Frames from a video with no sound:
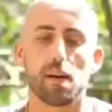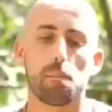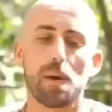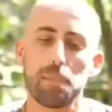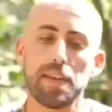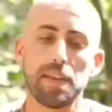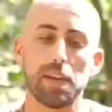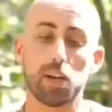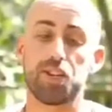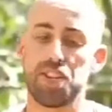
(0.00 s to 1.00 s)
maybe
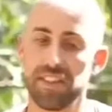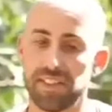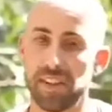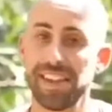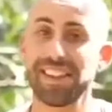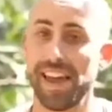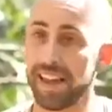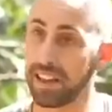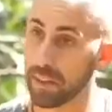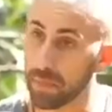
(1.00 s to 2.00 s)
a gentle
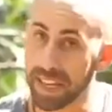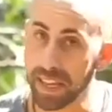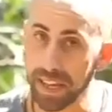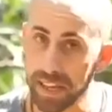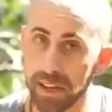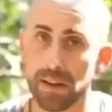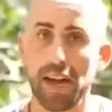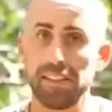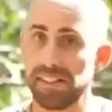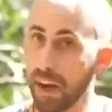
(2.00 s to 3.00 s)
inhale in the beginning
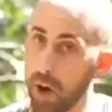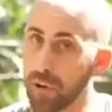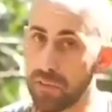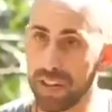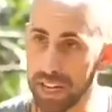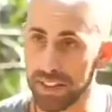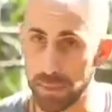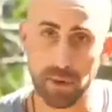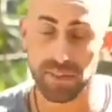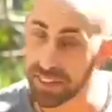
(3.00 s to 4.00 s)
and see how you feel in
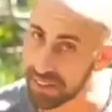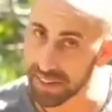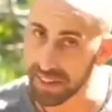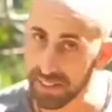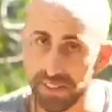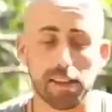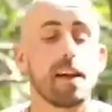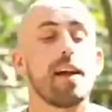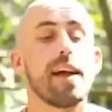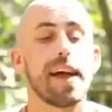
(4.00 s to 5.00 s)
terms of dizziness,
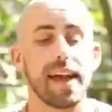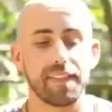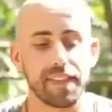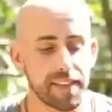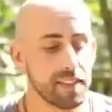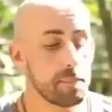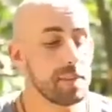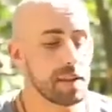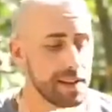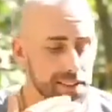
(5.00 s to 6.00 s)
and then
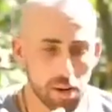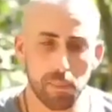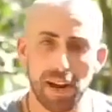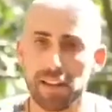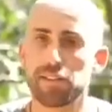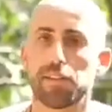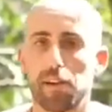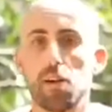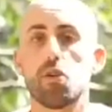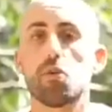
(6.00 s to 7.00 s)
little by
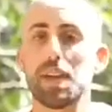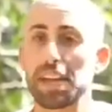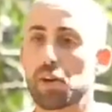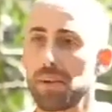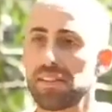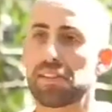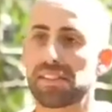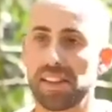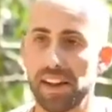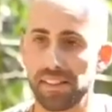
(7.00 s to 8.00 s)
little you increase the
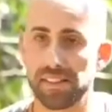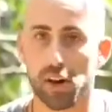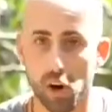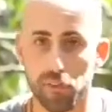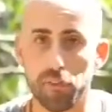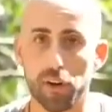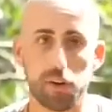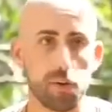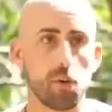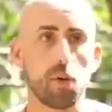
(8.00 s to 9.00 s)
size of
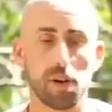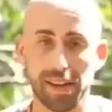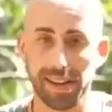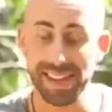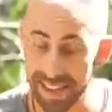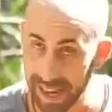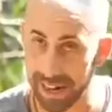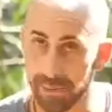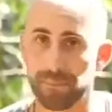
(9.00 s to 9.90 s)
your inhale.